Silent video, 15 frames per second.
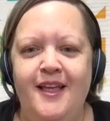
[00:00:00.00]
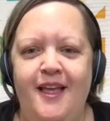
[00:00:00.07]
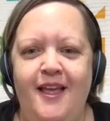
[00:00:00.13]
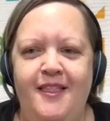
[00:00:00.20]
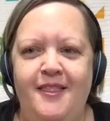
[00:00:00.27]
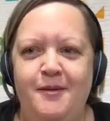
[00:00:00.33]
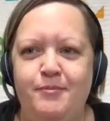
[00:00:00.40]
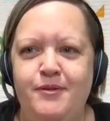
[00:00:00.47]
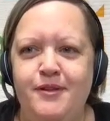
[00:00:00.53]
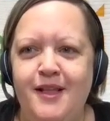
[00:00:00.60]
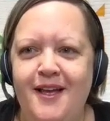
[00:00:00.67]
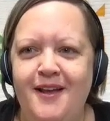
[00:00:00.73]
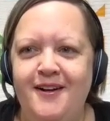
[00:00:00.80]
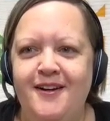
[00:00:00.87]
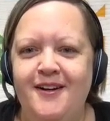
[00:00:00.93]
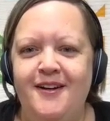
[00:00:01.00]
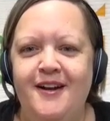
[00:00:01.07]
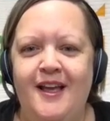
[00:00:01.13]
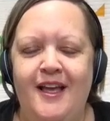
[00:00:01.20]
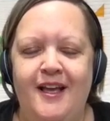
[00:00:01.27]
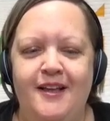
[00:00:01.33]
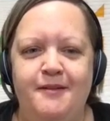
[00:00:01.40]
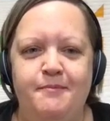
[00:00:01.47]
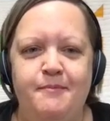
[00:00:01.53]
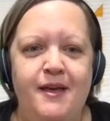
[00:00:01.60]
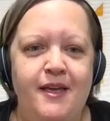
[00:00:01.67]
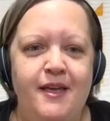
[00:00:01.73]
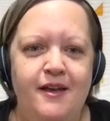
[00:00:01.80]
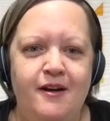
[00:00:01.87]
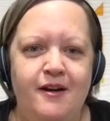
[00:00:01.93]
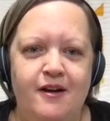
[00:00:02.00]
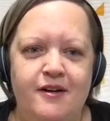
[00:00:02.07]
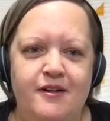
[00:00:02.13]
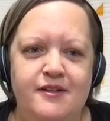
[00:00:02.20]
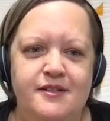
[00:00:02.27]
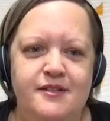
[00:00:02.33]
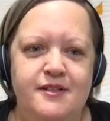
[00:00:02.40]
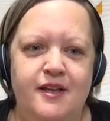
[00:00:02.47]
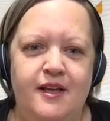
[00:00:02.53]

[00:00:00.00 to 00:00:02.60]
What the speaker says: and the planner and making art